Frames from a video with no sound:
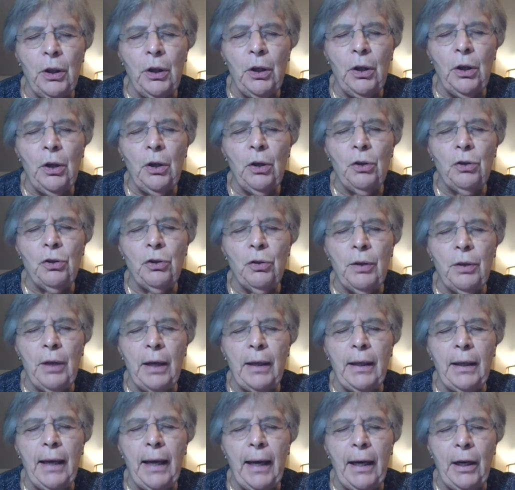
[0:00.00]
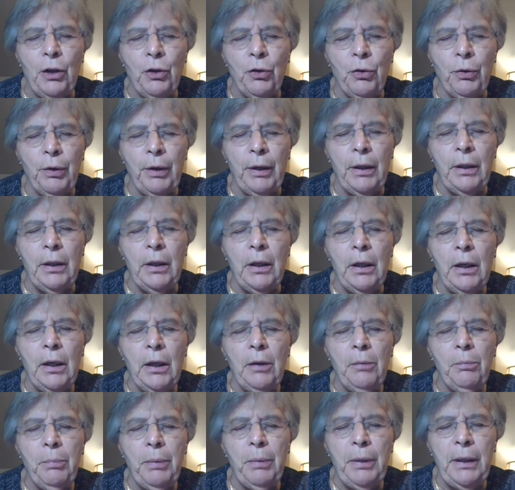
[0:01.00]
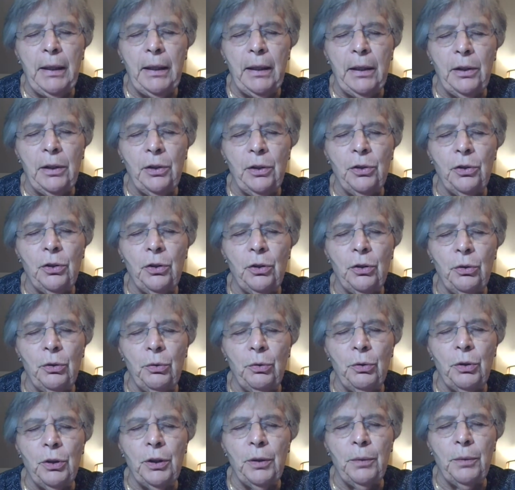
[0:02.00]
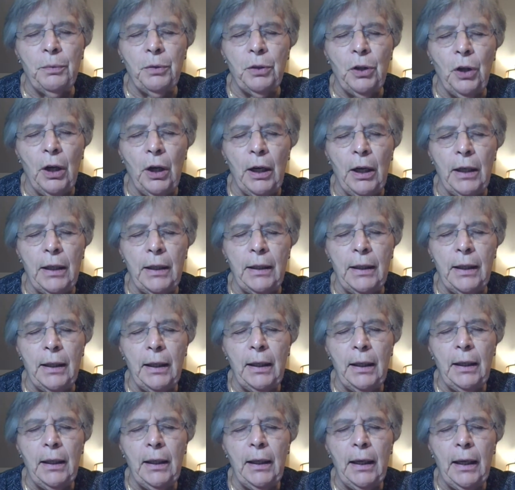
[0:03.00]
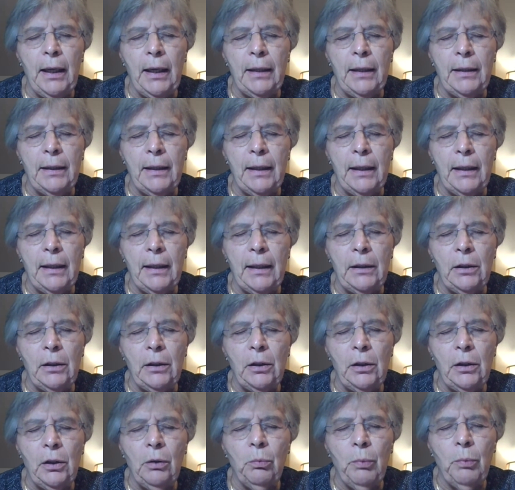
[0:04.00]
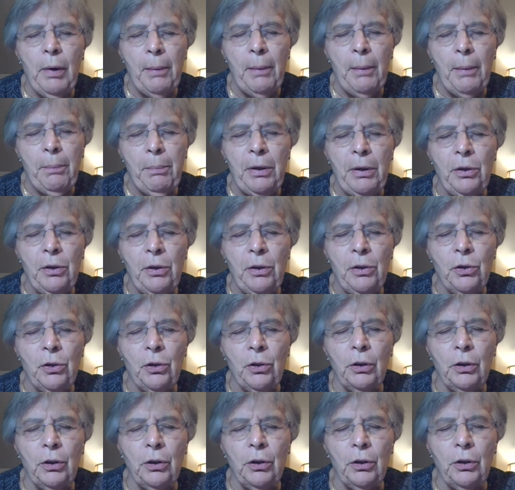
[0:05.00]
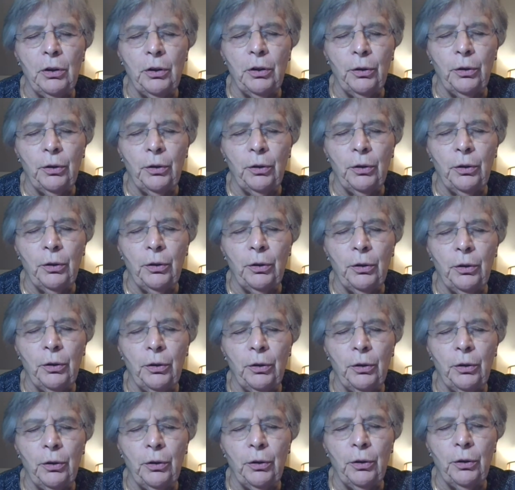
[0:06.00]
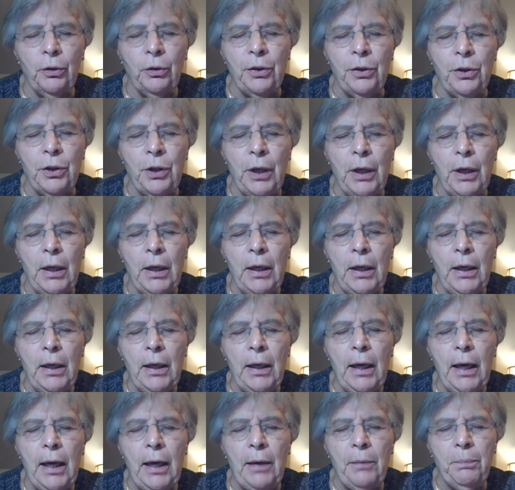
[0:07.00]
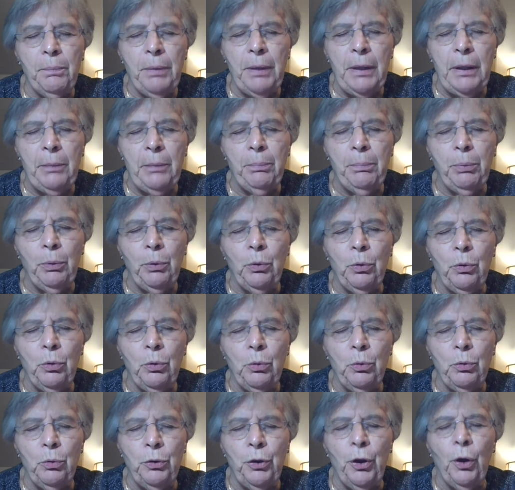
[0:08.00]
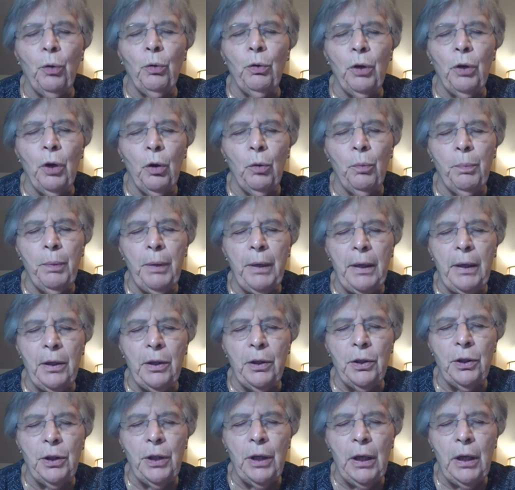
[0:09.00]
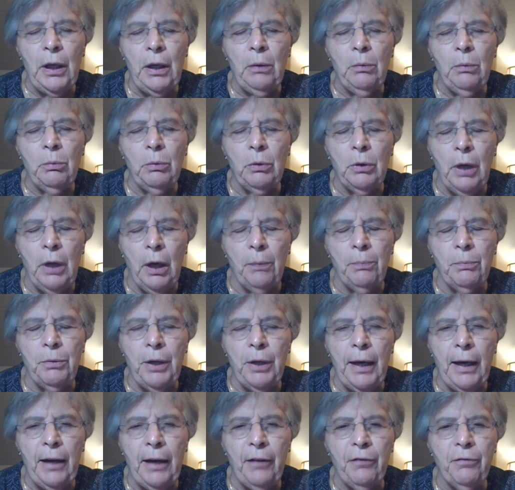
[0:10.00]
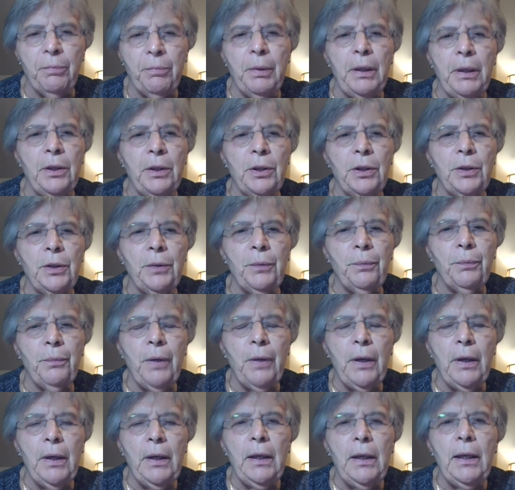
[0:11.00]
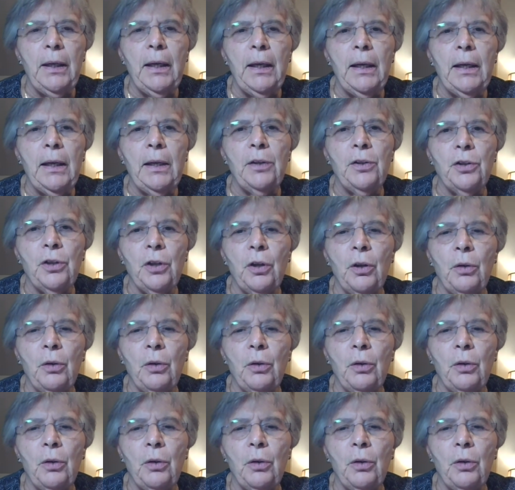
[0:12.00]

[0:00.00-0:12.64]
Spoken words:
so that hatred begins to subside and that weapons are turned into plowshares and people who know no peace will come to have peace. And so